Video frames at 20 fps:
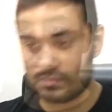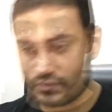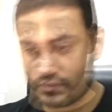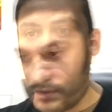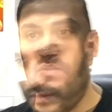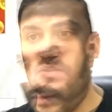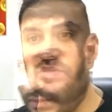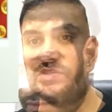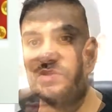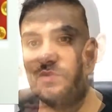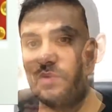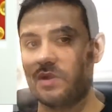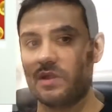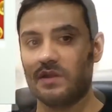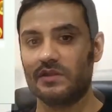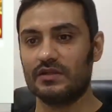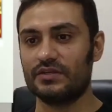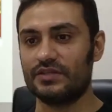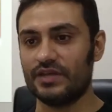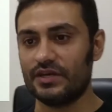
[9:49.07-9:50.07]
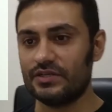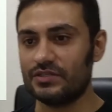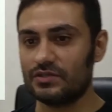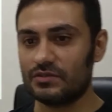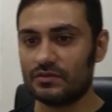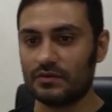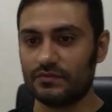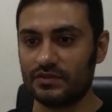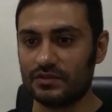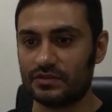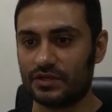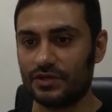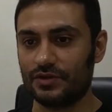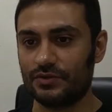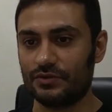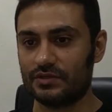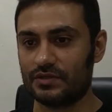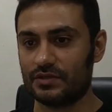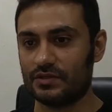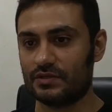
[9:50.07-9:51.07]
Now let's see what are the dangers of this
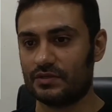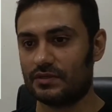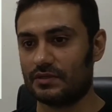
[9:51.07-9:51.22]
ketosis.